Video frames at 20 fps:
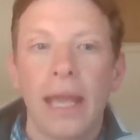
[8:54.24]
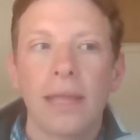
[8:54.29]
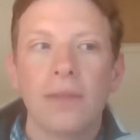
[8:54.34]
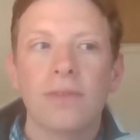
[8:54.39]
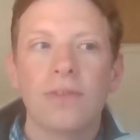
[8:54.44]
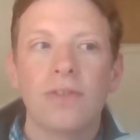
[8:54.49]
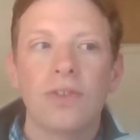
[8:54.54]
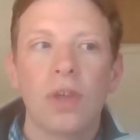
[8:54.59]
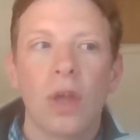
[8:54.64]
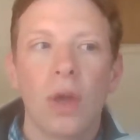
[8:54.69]

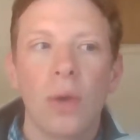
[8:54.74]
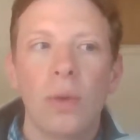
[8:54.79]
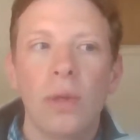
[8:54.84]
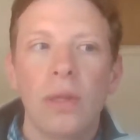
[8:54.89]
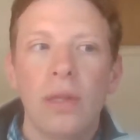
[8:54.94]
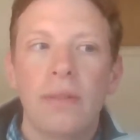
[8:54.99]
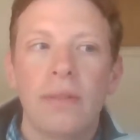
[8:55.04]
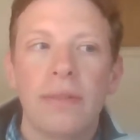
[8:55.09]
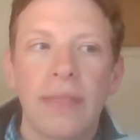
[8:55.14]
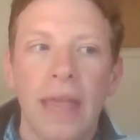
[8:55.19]
And so
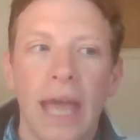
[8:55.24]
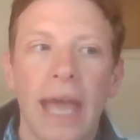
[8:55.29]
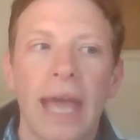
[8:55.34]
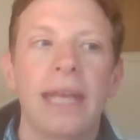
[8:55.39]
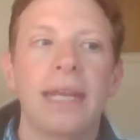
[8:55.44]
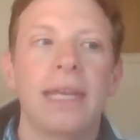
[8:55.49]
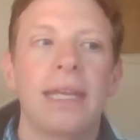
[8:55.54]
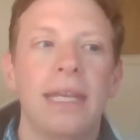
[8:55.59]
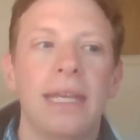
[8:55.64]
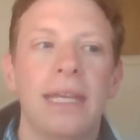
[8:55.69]

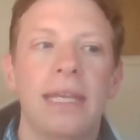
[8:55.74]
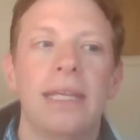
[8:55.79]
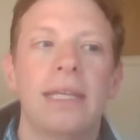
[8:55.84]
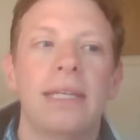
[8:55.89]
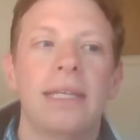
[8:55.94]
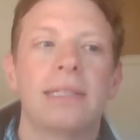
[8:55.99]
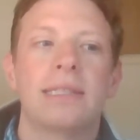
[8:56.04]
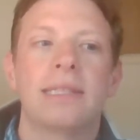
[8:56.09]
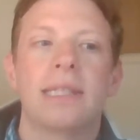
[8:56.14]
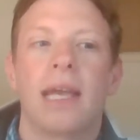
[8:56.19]
that
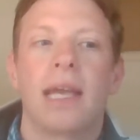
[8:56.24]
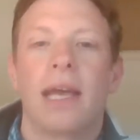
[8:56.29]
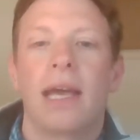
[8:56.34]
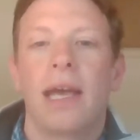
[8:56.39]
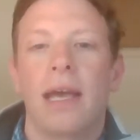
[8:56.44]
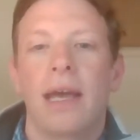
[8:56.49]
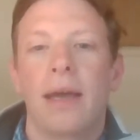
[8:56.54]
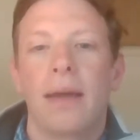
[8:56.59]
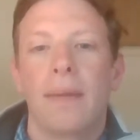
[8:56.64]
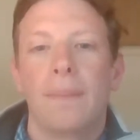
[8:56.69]
is
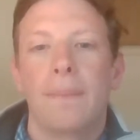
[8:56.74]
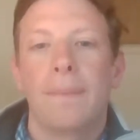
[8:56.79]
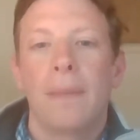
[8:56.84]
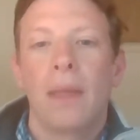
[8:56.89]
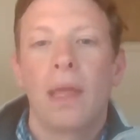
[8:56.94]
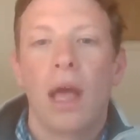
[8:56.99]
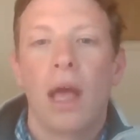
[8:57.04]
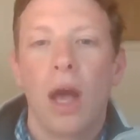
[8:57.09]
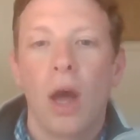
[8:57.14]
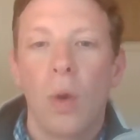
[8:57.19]

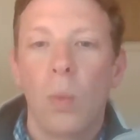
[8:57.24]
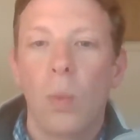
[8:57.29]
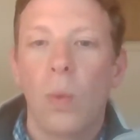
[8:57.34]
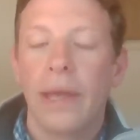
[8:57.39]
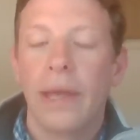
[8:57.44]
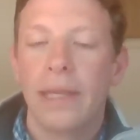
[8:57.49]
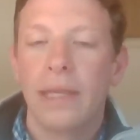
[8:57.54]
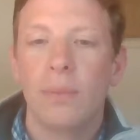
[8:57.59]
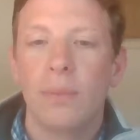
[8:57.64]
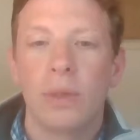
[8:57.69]
a
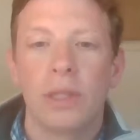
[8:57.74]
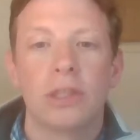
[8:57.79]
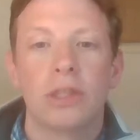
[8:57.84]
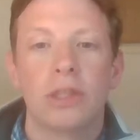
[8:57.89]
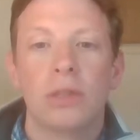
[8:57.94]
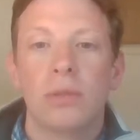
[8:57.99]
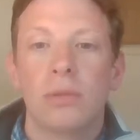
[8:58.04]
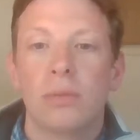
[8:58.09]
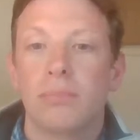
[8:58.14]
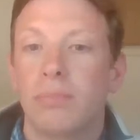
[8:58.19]
way in
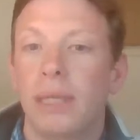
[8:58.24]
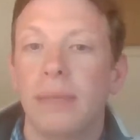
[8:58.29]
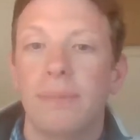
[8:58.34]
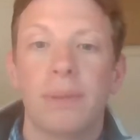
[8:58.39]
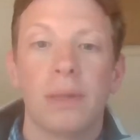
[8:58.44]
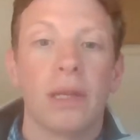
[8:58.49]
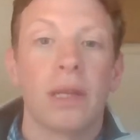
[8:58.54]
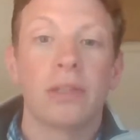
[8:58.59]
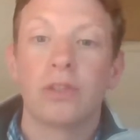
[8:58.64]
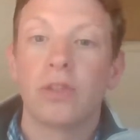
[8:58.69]
which
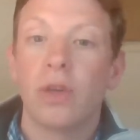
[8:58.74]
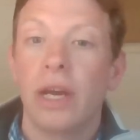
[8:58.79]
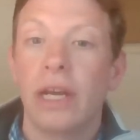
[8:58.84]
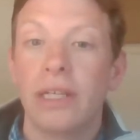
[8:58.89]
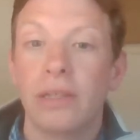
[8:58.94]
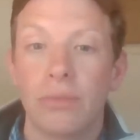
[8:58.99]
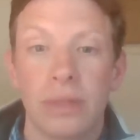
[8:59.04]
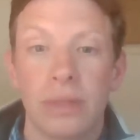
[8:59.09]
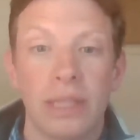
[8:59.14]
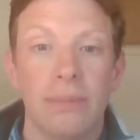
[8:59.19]
people are
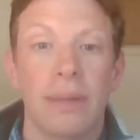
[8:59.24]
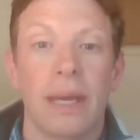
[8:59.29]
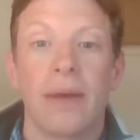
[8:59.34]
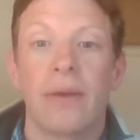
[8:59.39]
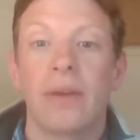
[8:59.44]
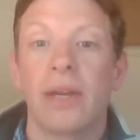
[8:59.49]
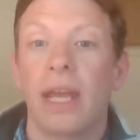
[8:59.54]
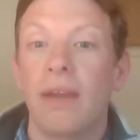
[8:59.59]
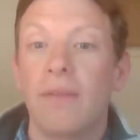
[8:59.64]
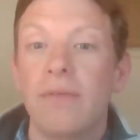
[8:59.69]
trying to read
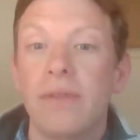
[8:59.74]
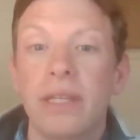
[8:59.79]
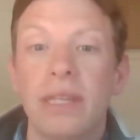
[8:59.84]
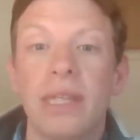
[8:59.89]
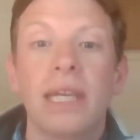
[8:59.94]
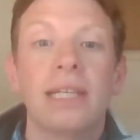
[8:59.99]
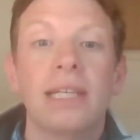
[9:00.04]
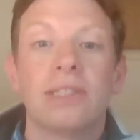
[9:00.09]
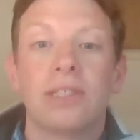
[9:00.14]
about everything.